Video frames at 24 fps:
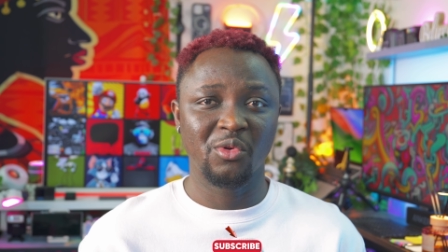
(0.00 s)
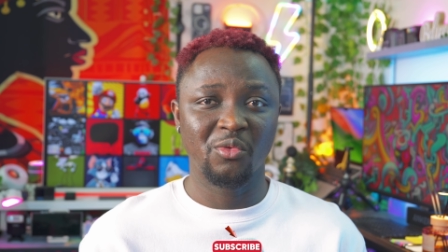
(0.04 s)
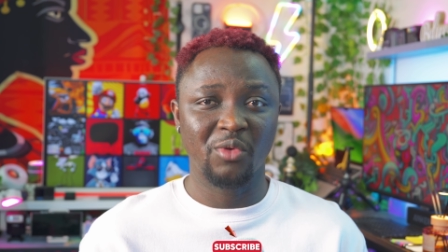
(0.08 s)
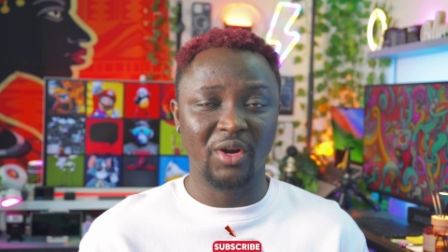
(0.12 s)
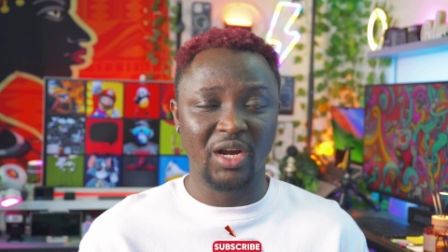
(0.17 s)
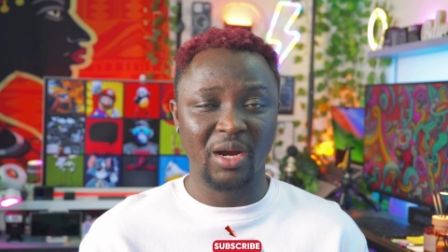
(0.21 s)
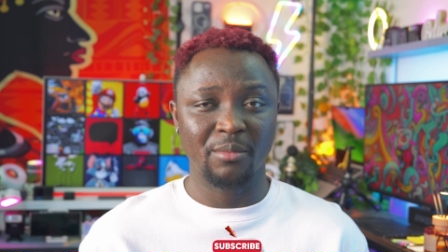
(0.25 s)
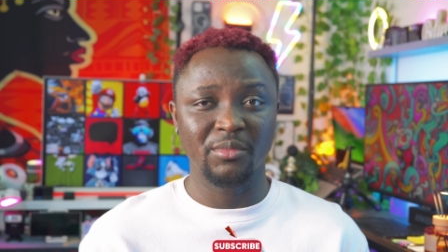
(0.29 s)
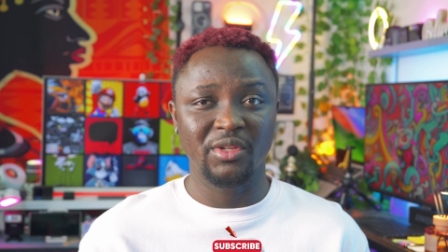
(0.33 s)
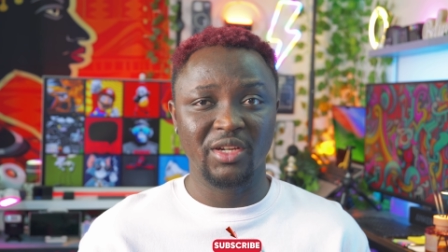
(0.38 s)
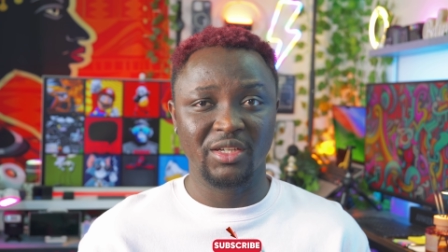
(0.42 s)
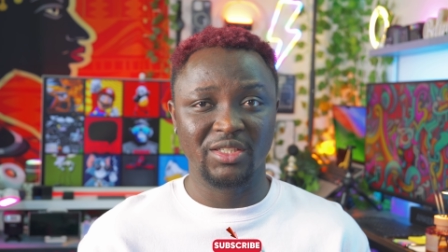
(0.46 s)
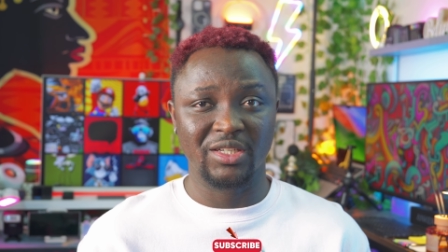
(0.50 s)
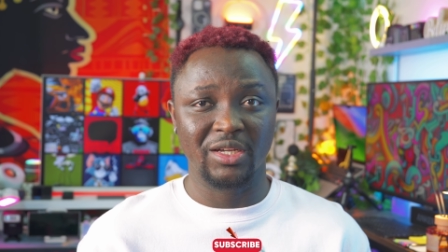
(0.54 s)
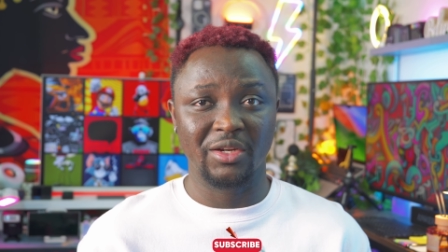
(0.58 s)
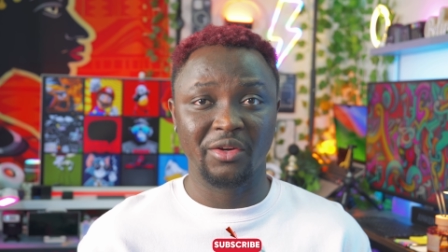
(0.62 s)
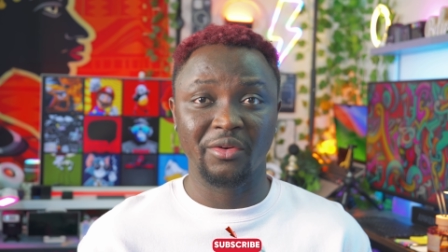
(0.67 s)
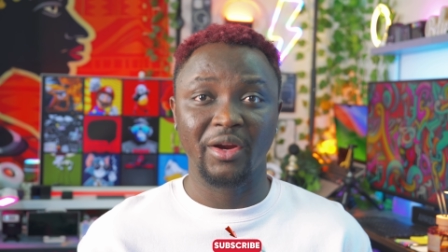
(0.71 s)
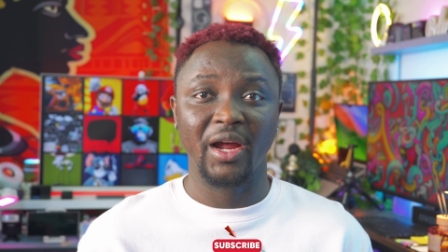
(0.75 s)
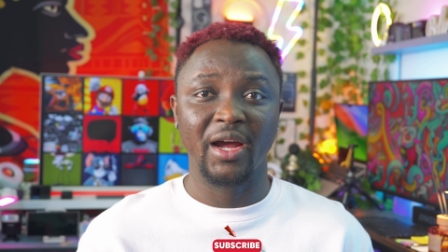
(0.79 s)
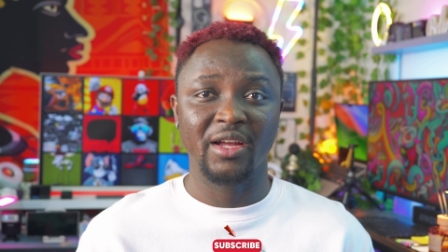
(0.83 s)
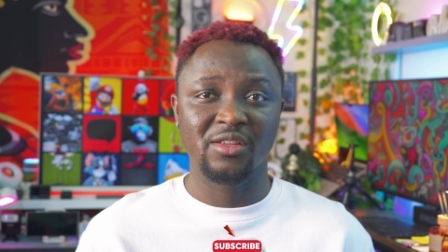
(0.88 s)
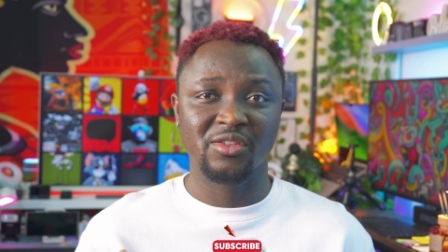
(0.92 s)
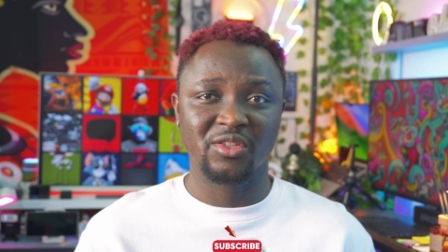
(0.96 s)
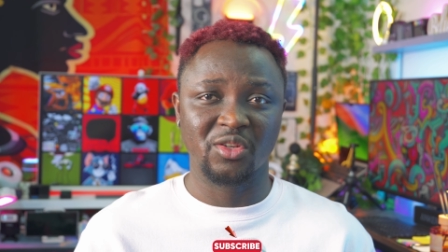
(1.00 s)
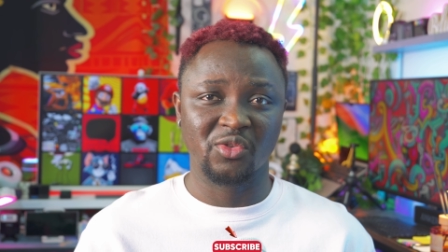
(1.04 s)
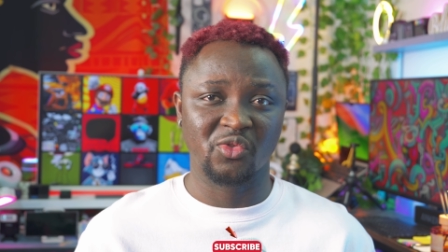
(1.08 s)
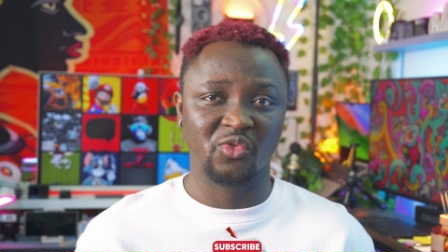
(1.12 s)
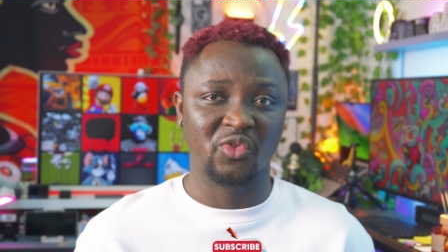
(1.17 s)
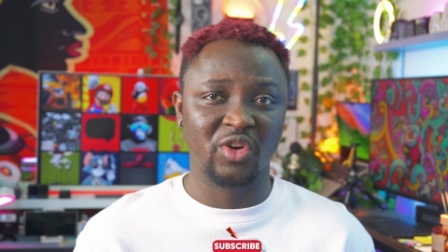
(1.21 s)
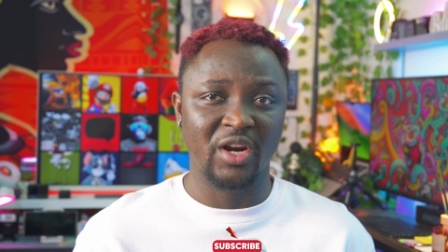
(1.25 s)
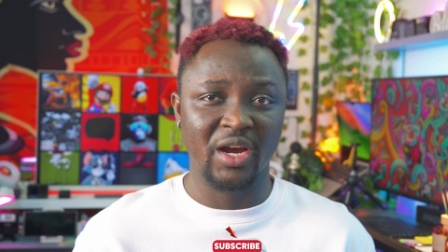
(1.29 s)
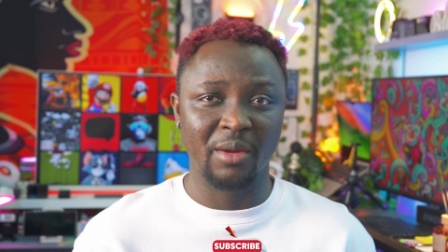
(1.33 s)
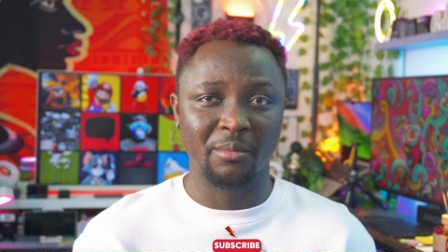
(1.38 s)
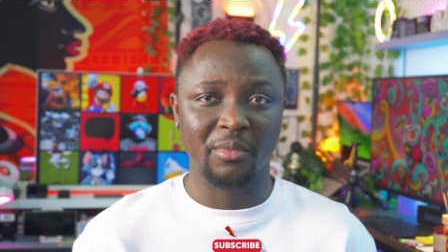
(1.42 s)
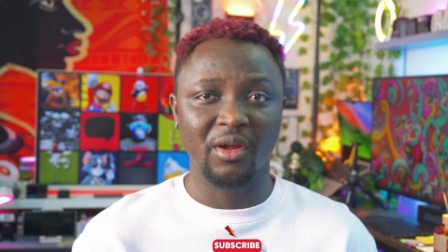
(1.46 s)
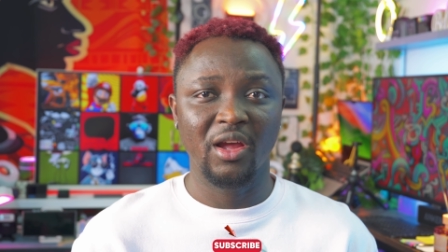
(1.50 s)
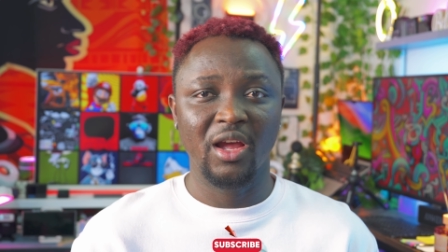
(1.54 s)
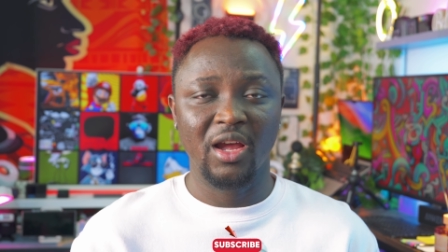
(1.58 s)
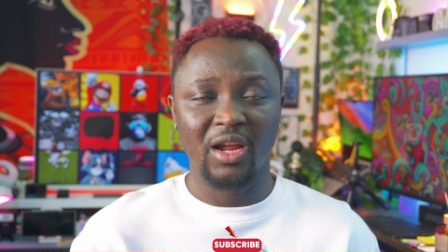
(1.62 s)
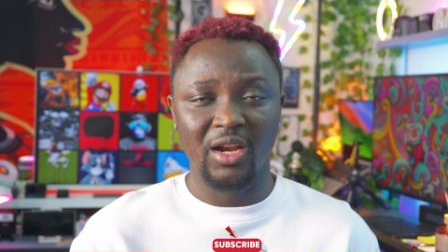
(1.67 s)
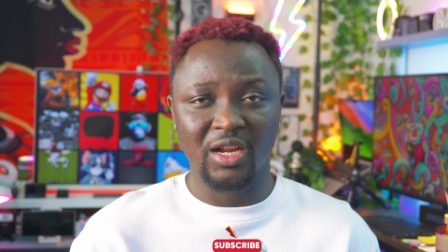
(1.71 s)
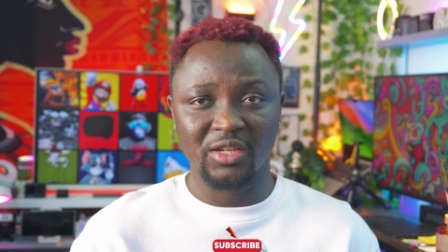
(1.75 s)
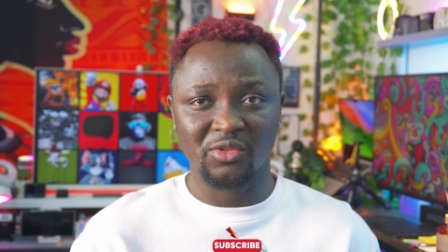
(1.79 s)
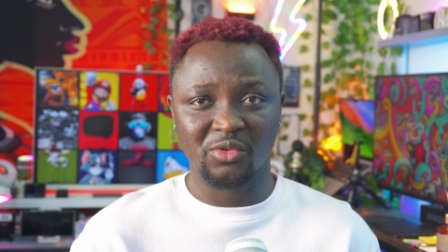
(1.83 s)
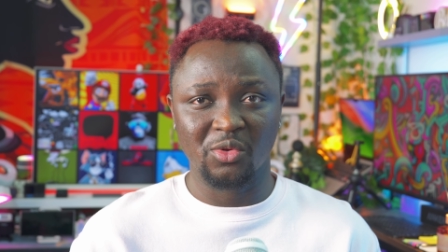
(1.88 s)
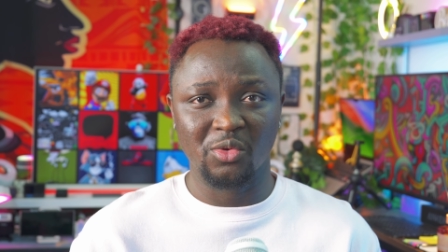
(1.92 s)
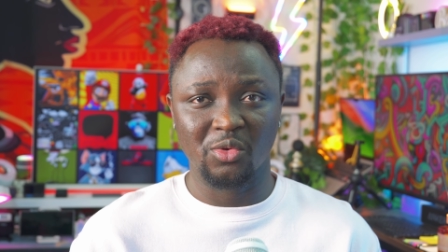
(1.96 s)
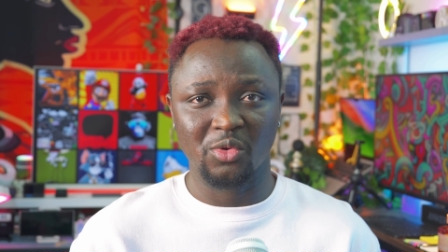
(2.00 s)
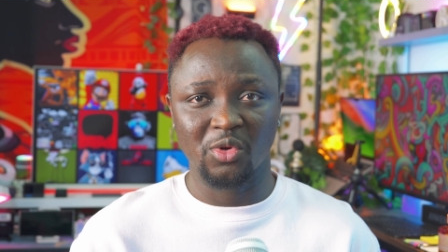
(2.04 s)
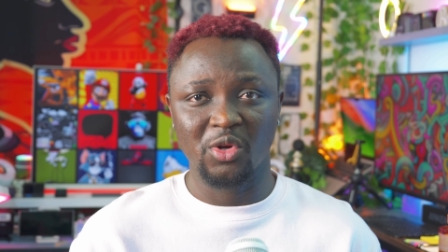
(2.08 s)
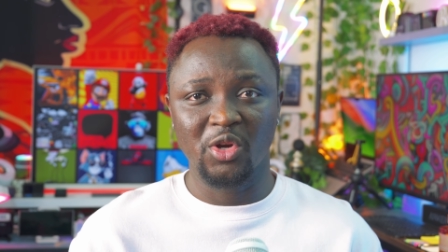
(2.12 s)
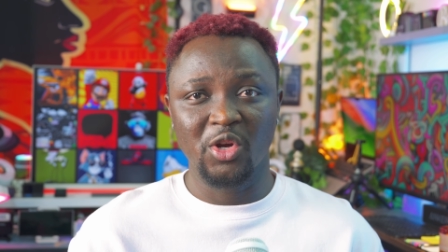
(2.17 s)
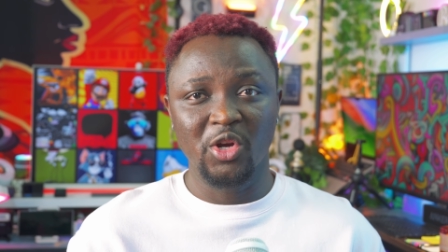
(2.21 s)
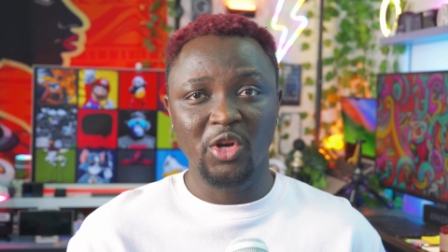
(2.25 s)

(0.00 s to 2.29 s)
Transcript: Welcome to the channel and subscribe. Let's go.